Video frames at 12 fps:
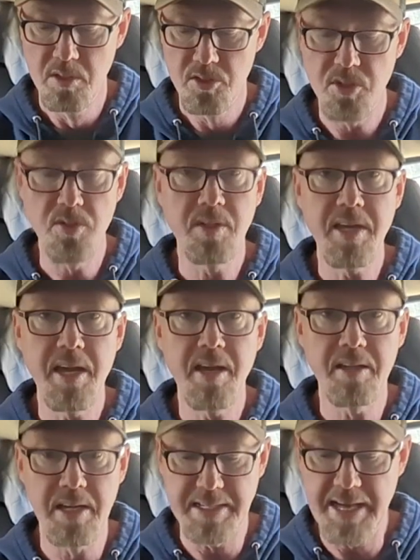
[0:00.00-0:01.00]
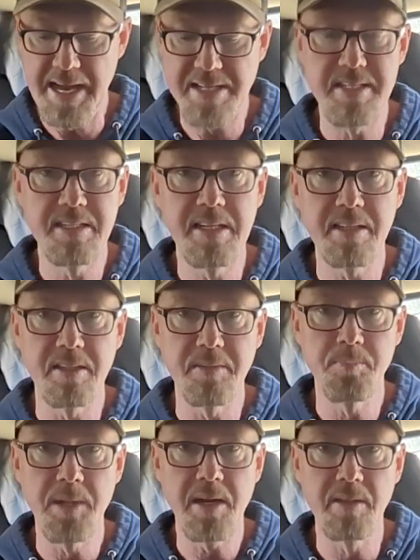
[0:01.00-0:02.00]
So you can't like accidentally
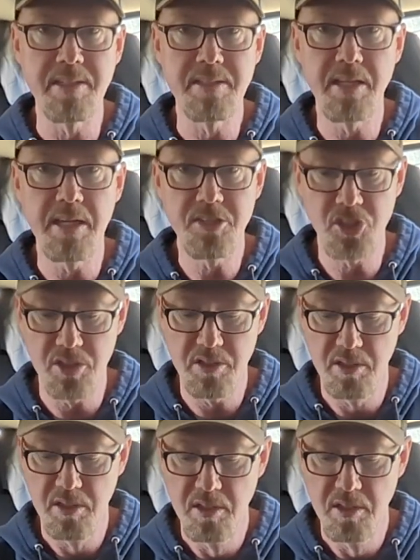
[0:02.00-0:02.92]
barely touch it